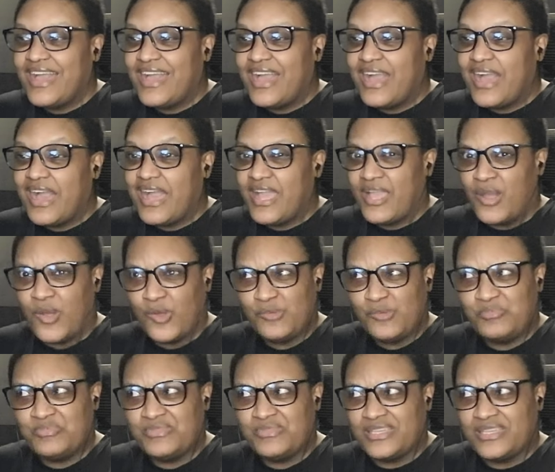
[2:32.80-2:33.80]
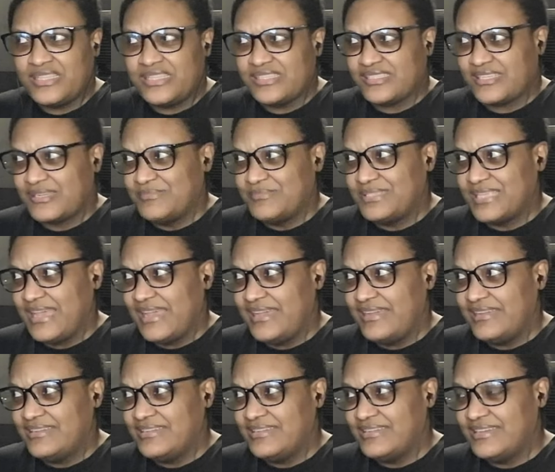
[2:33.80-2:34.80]
hope that this comes out
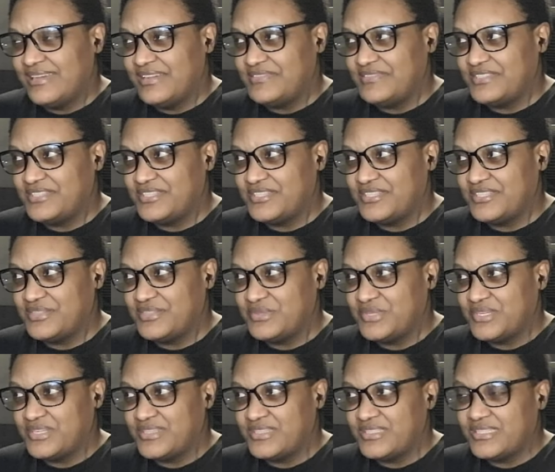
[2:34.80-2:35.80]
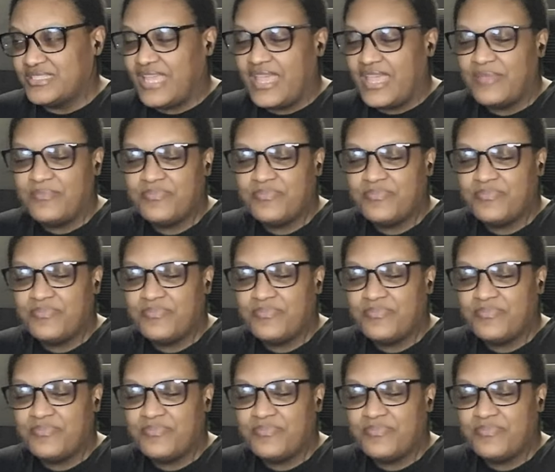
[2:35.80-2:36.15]
after New Year's Day,